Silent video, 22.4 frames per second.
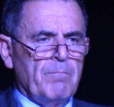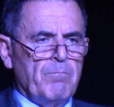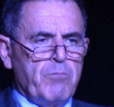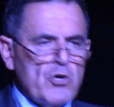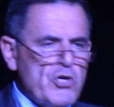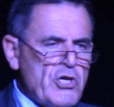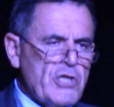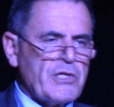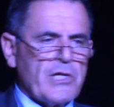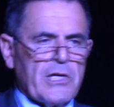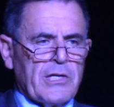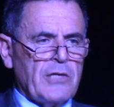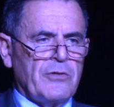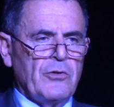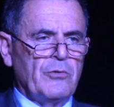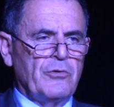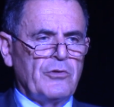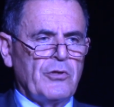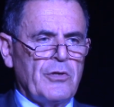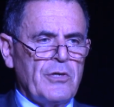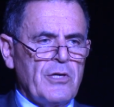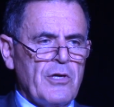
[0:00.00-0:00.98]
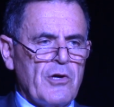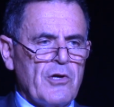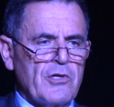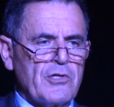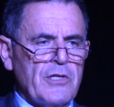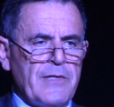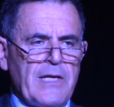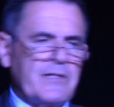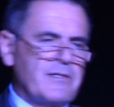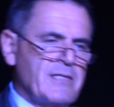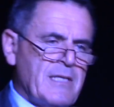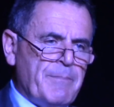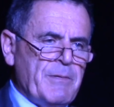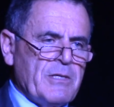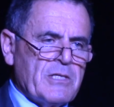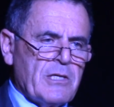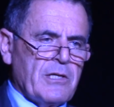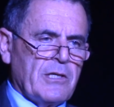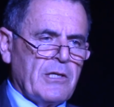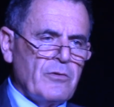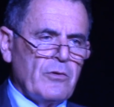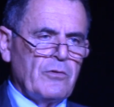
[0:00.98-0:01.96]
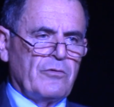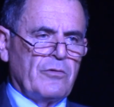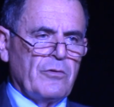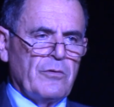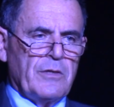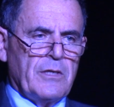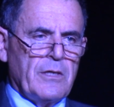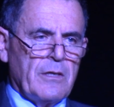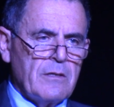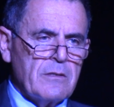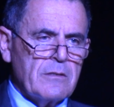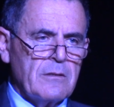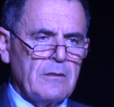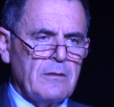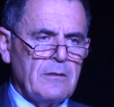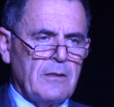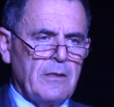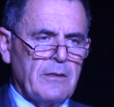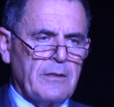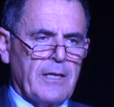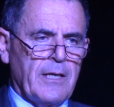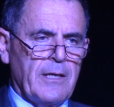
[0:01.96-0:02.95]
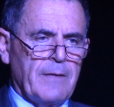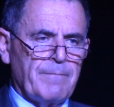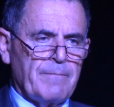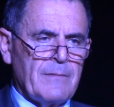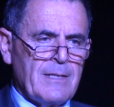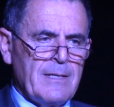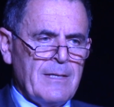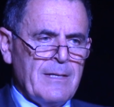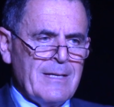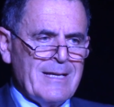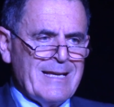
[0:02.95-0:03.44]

Bushi's going to do 2 years and then Tzippi's going to do 2 years, okay?